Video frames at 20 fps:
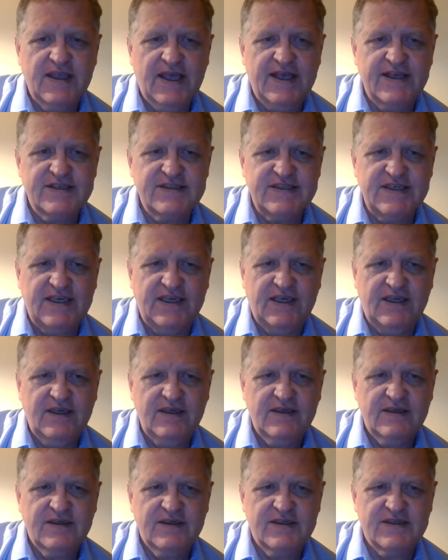se
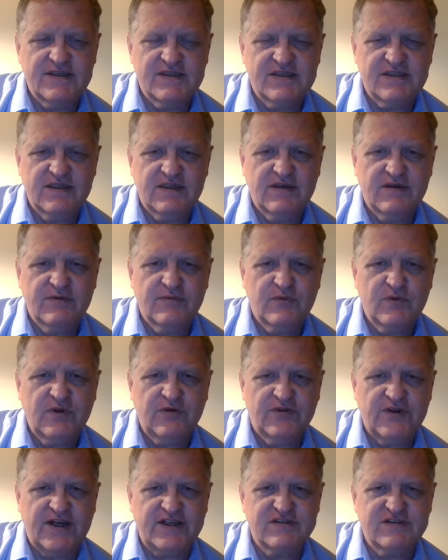is a
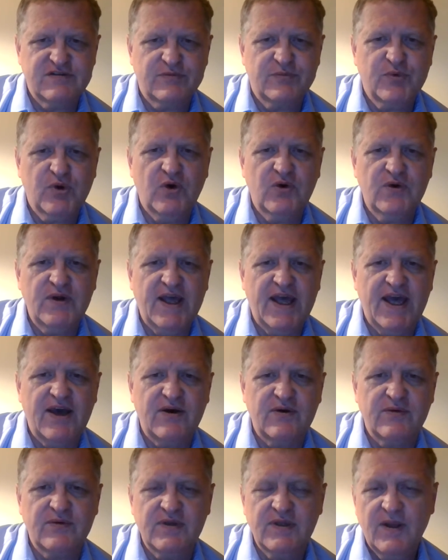reflexive
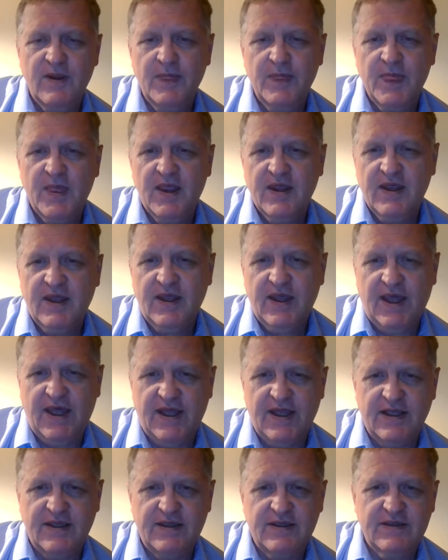pronoun,
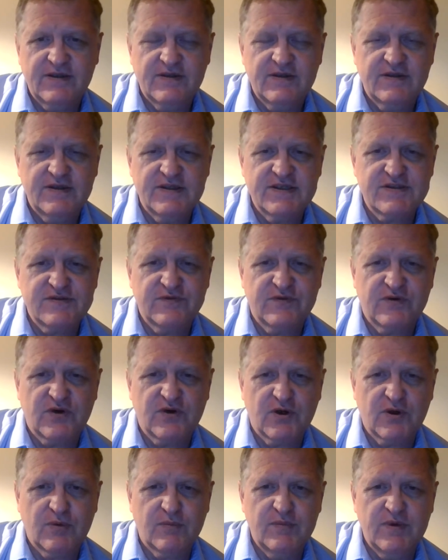and this
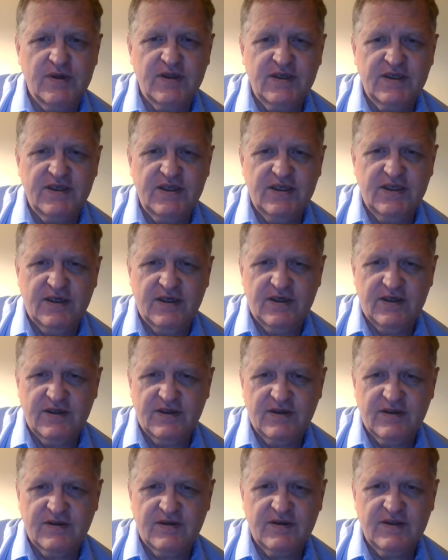verb
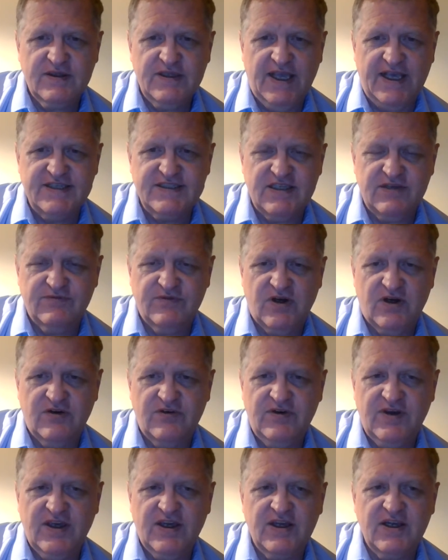
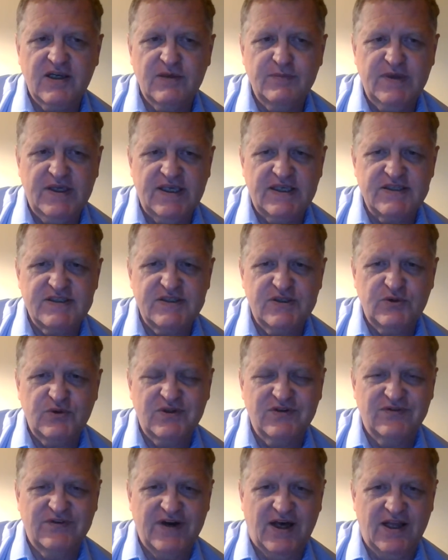desenvolver means to
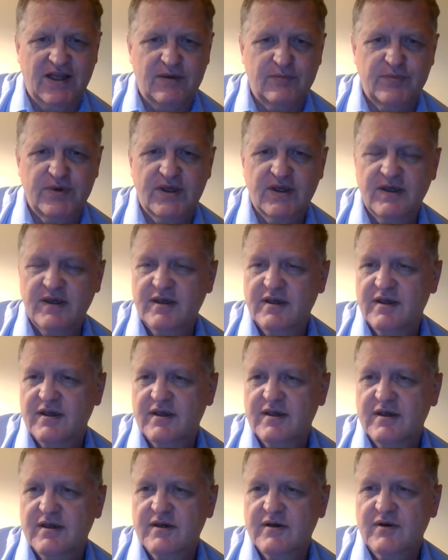develop.
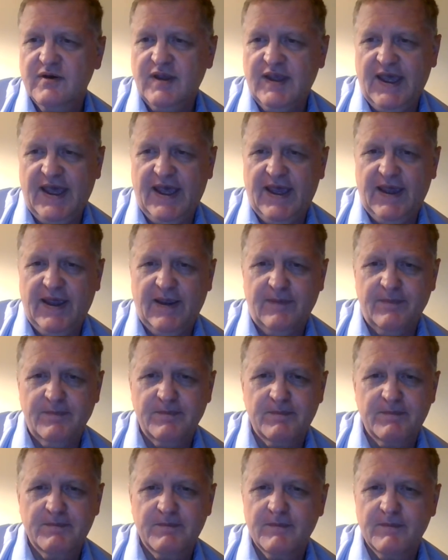Okay,
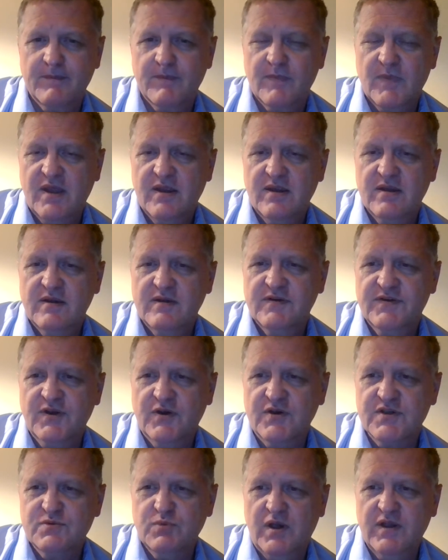so
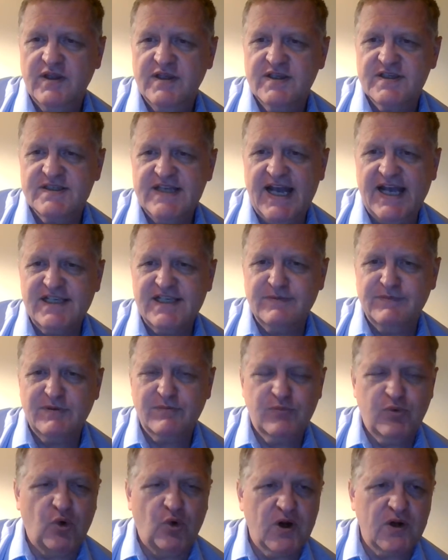it's not something you're
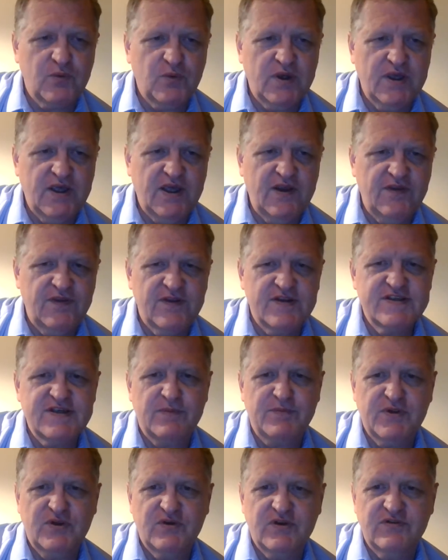born with; it's
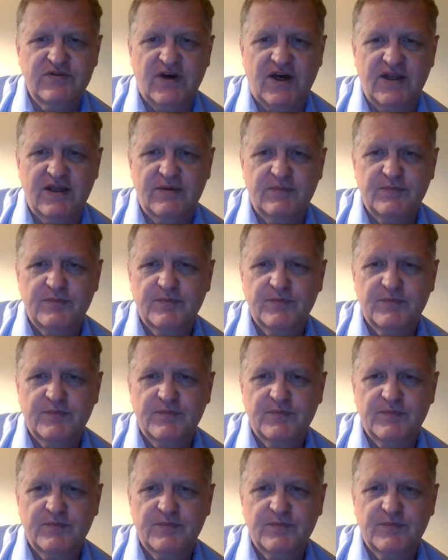something you develop.